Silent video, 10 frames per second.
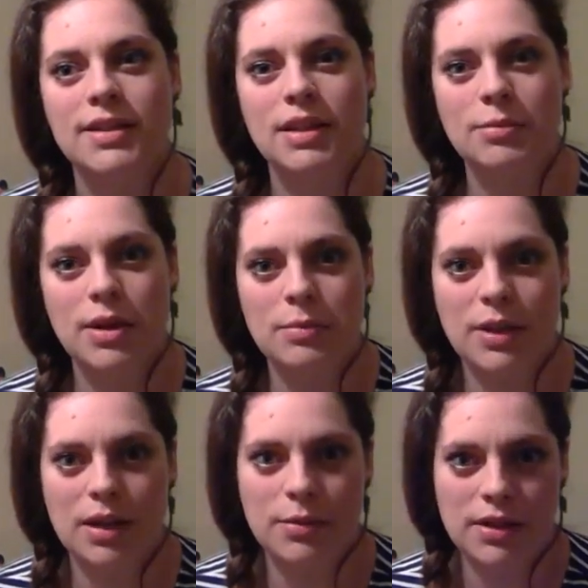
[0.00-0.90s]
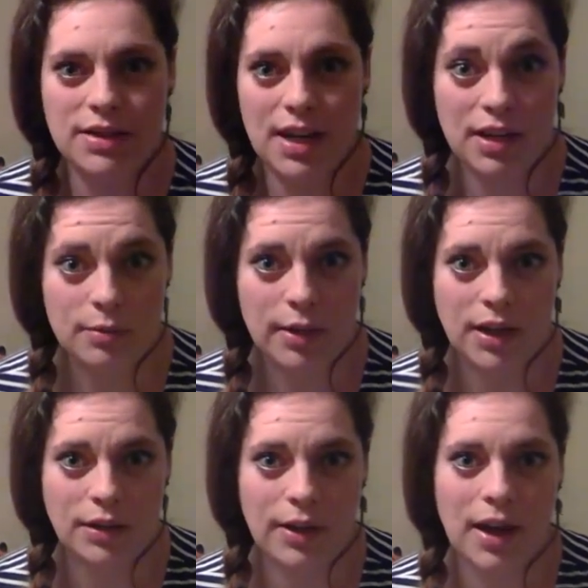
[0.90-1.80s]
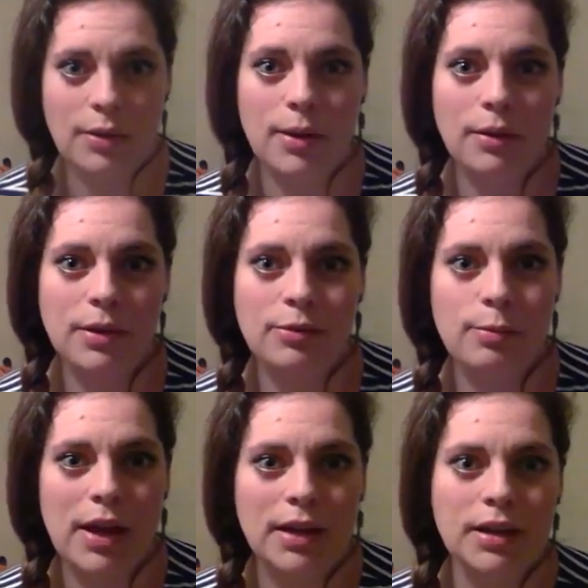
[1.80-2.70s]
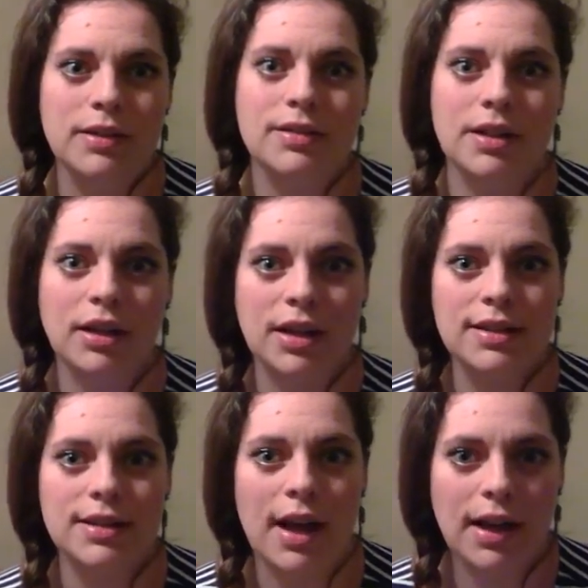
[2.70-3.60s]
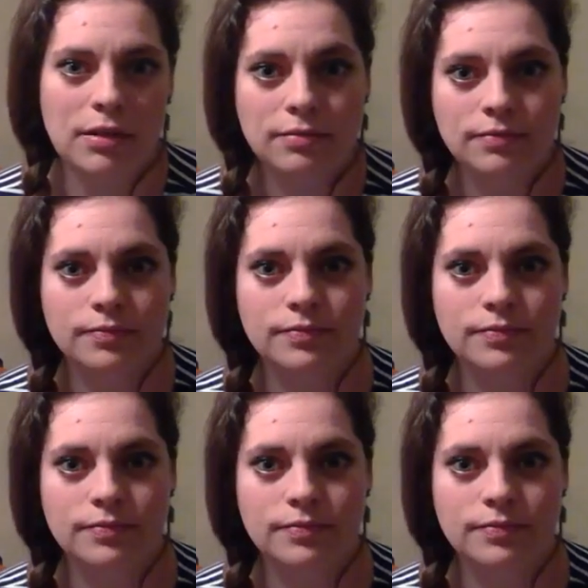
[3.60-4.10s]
Has anybody been able to take a bike ride while we've been stuck inside?